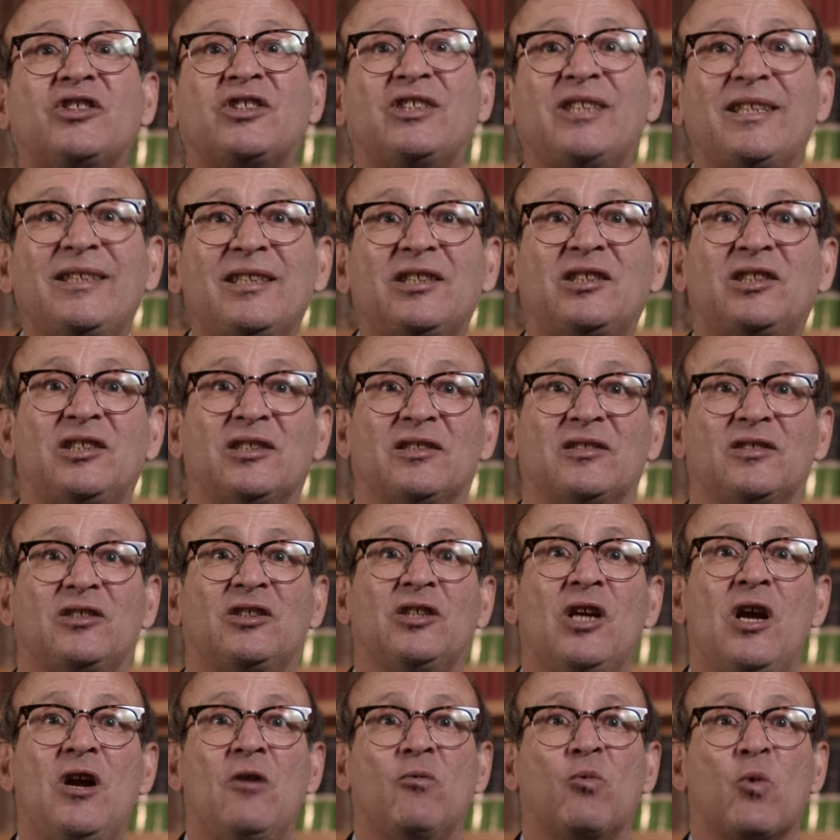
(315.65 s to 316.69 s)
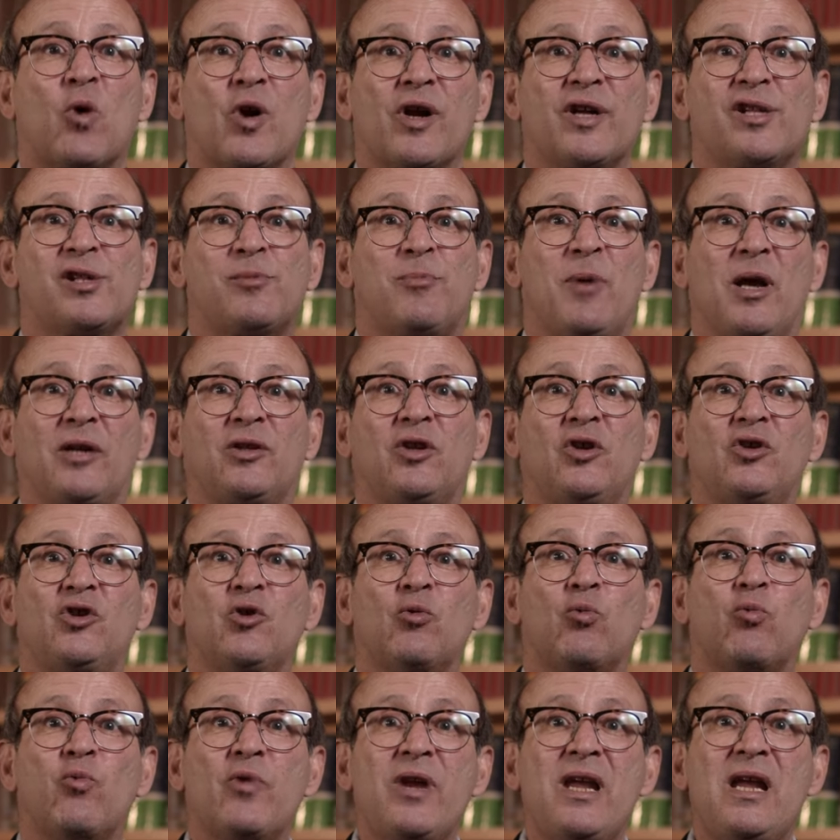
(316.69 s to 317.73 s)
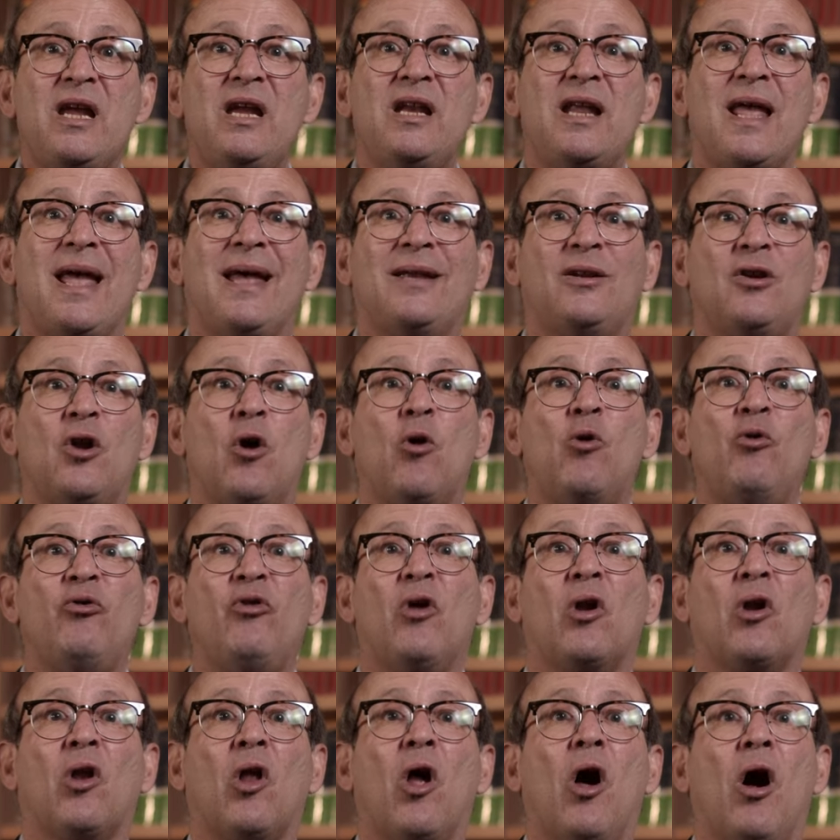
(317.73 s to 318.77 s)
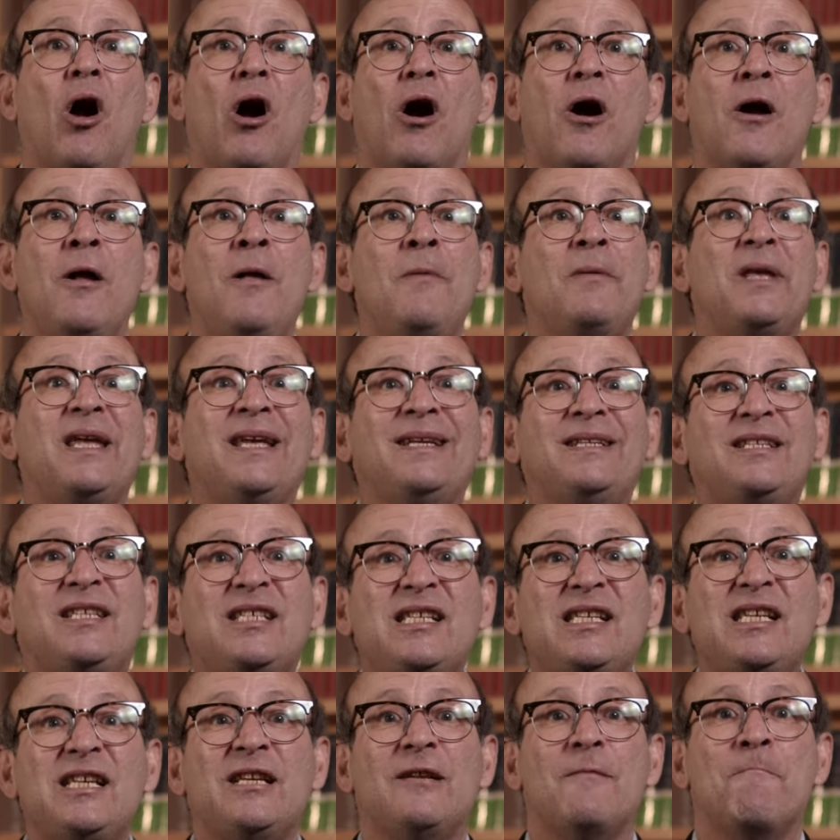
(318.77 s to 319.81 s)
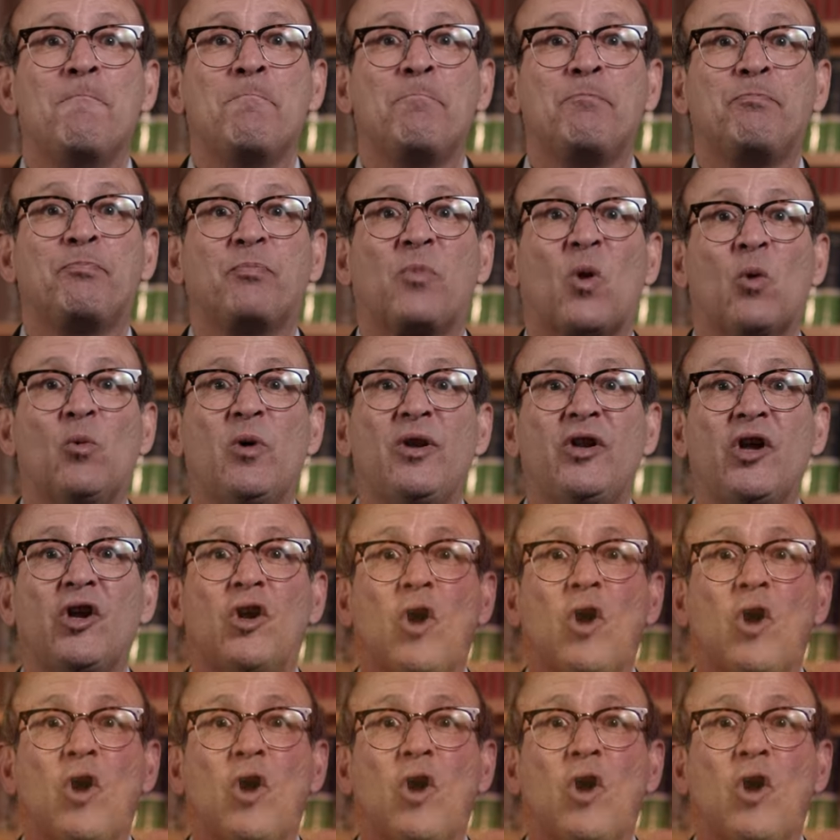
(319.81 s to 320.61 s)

citizens were expected to read and know the law. Indeed, when the